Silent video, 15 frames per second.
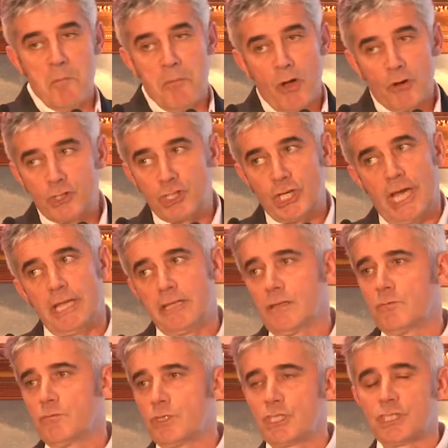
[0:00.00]

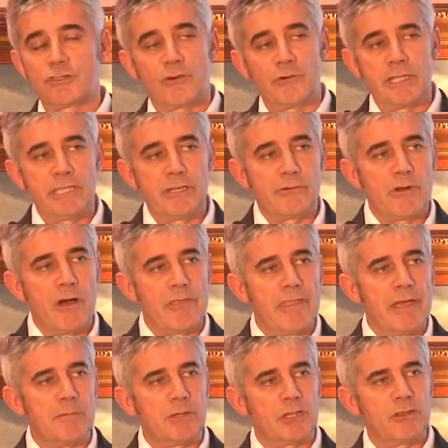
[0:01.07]
blockchain, which is already around
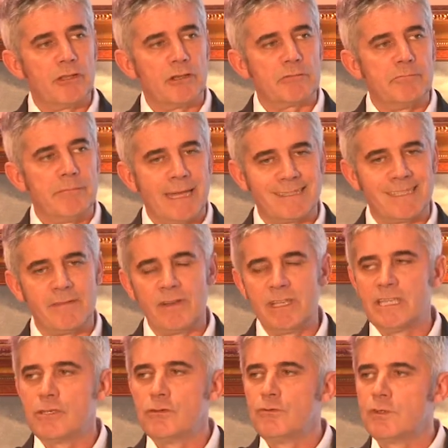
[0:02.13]
there but not massively
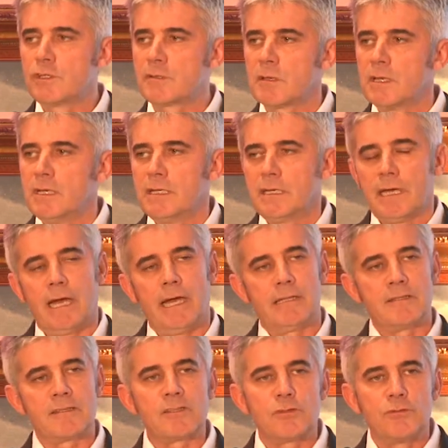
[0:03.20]
used,
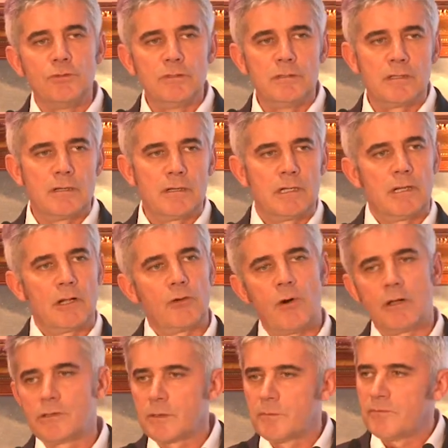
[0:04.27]
and soon
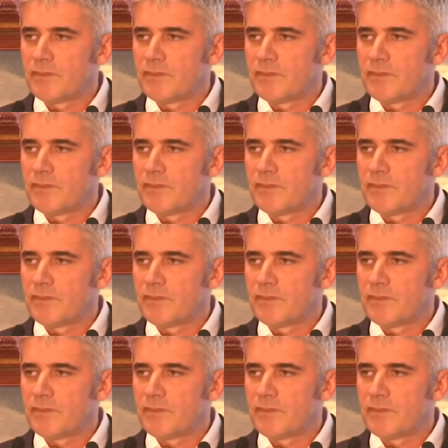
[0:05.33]
quantum